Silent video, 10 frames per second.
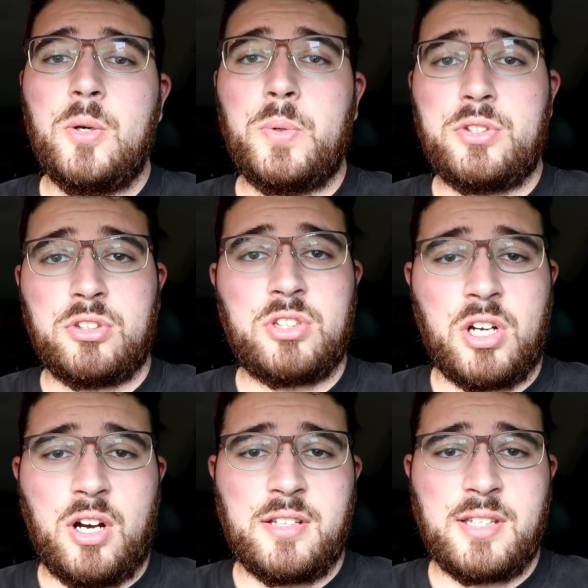We took the
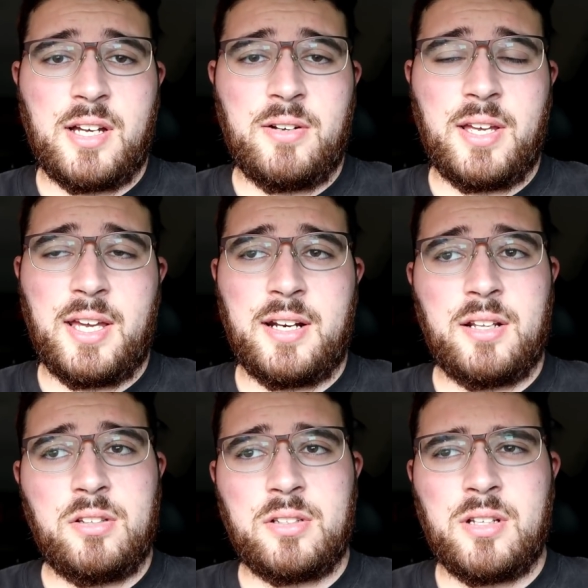gauze out and I
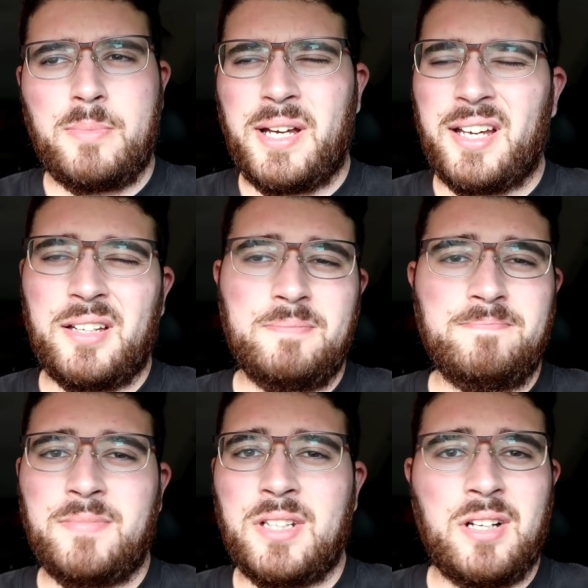looked in the back.
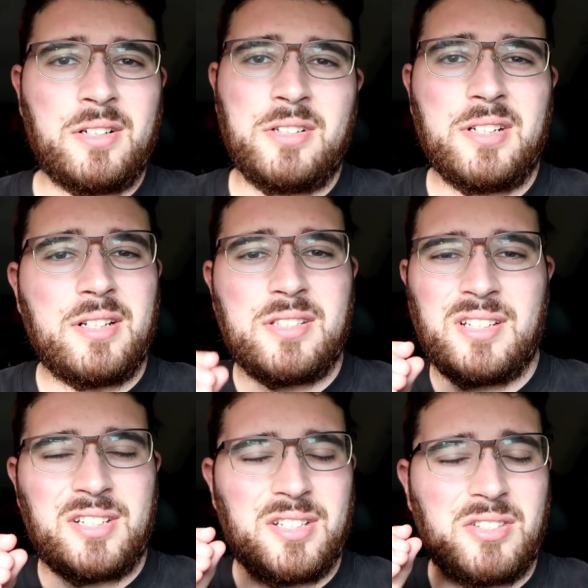The doctor did
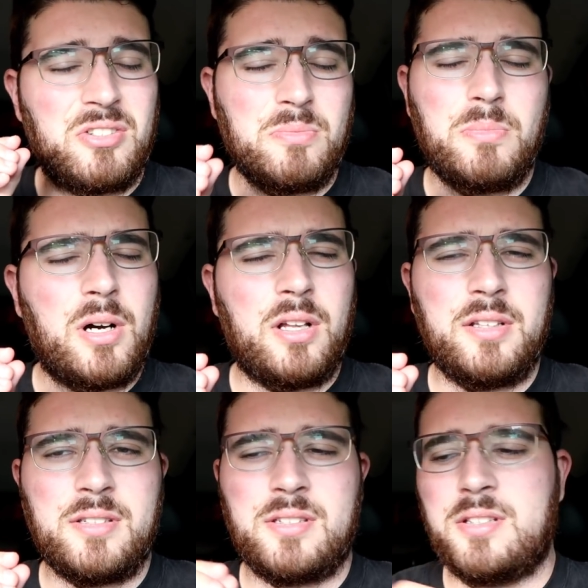such a small
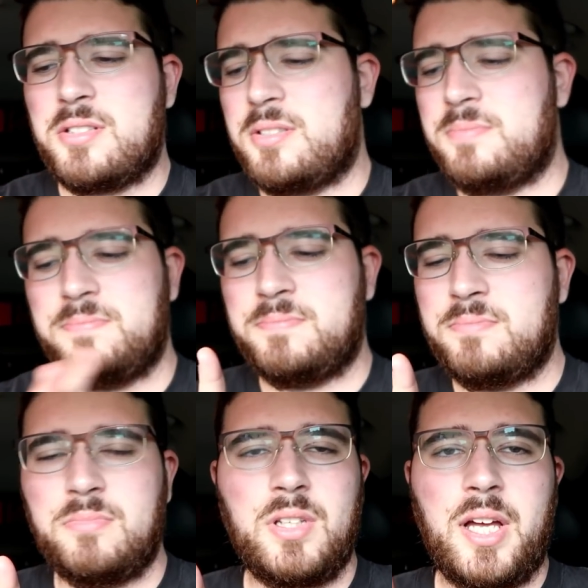incision,
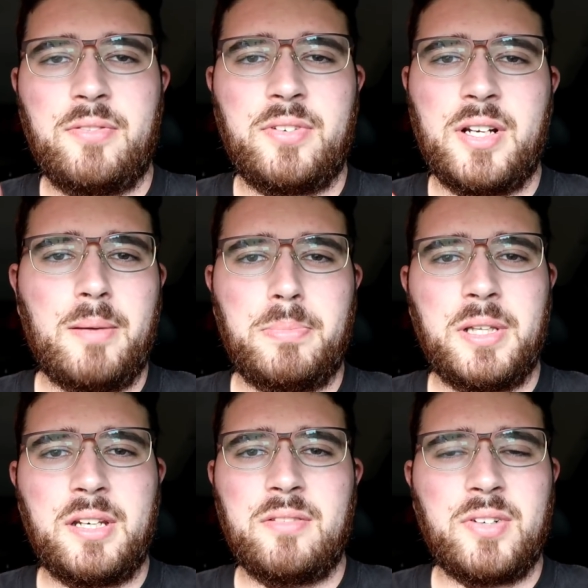not not
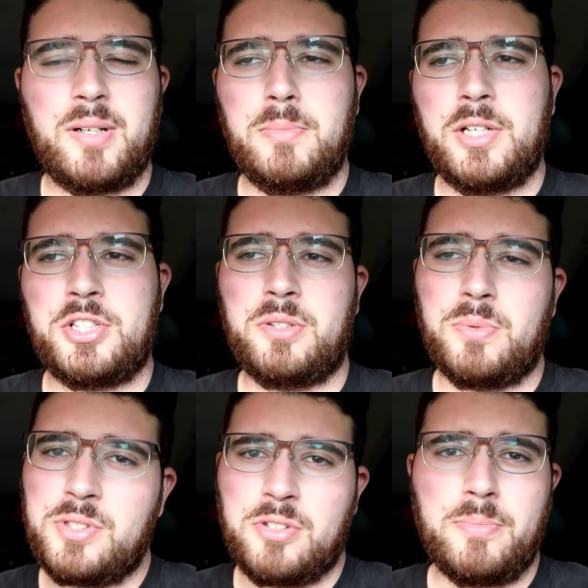bleeding very much. She
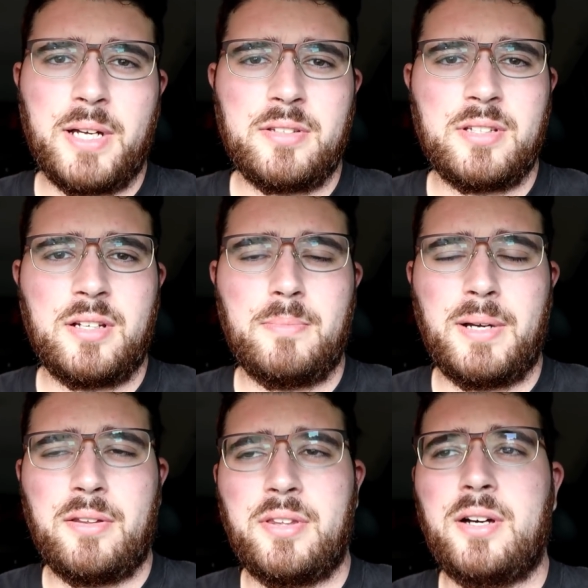rinsed her mouth out,
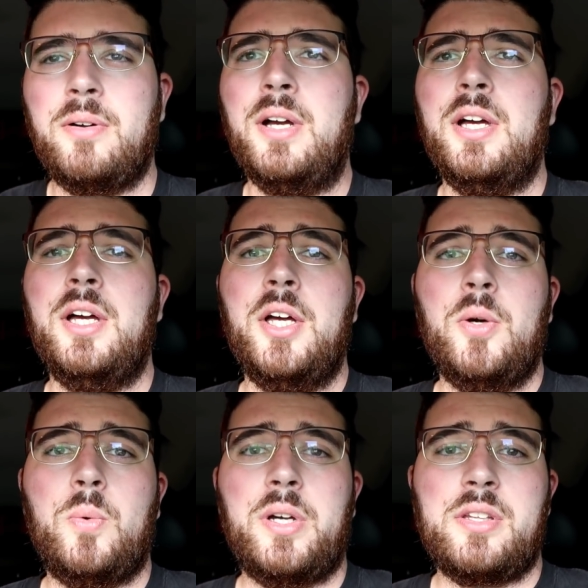mouth out
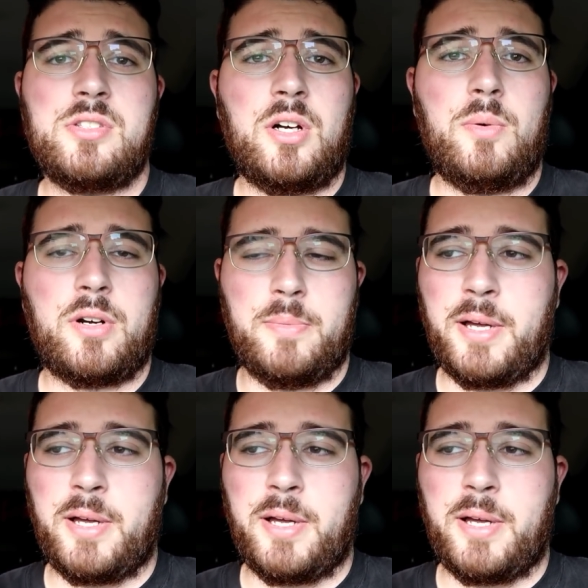with salt water.